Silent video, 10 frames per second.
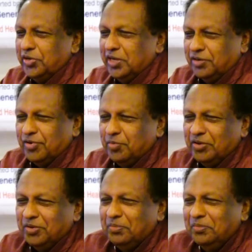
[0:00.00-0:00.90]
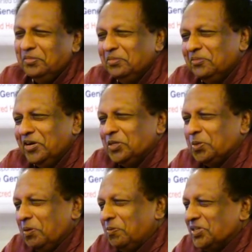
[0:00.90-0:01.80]
to hear from a
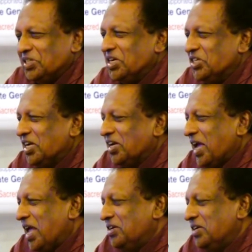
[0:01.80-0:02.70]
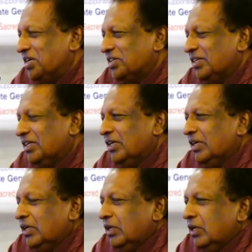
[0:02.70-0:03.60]
as a presidential candidate.
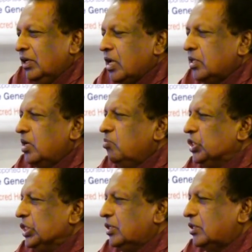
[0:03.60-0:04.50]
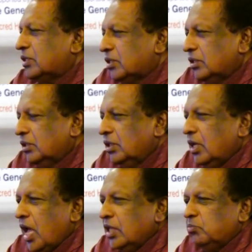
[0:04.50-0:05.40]
And then business. He
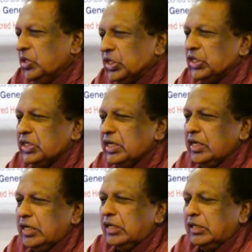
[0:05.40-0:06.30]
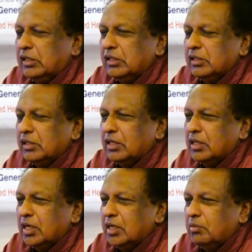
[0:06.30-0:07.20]
has business in India, in
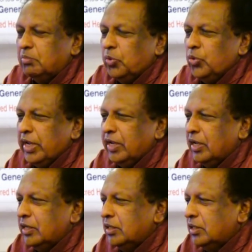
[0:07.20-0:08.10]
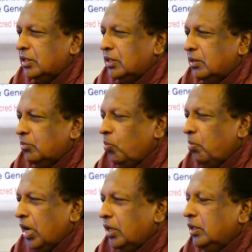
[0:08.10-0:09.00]
Pune and in
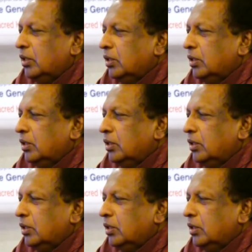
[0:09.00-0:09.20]
Mumbai.